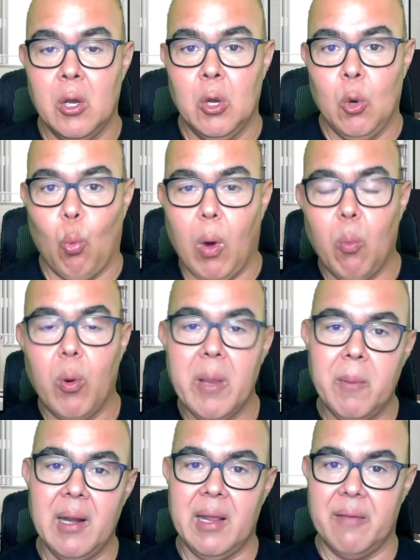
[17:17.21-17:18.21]
What we
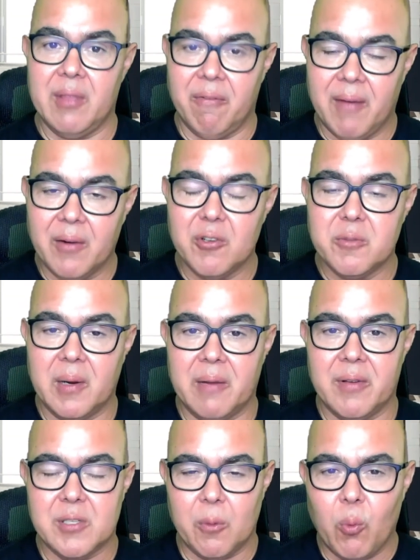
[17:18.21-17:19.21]
believe, the founders believe,
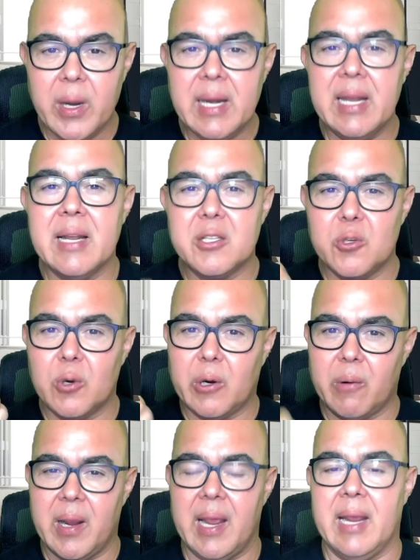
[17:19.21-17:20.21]
is that we needed to
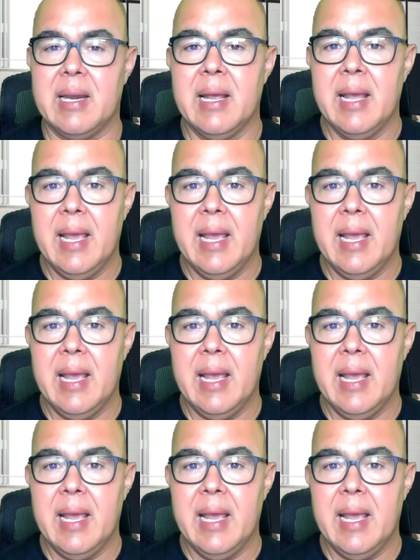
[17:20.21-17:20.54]
create